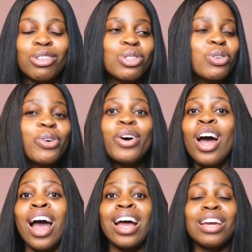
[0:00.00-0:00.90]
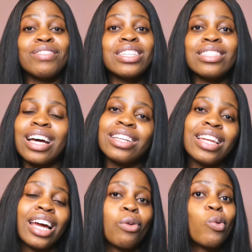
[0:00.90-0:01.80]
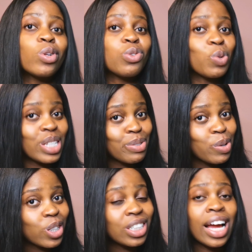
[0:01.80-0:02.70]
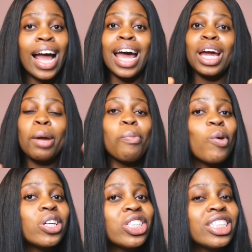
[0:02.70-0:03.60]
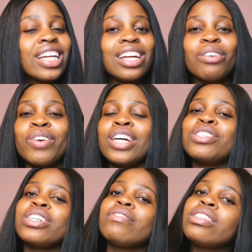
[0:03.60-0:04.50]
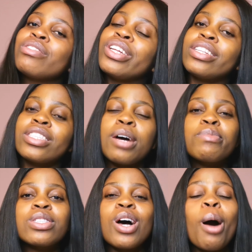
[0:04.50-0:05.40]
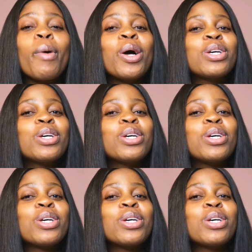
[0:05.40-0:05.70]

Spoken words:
So if this sounds like what you want to watch, keep watching and don't forget to give this video a thumbs up.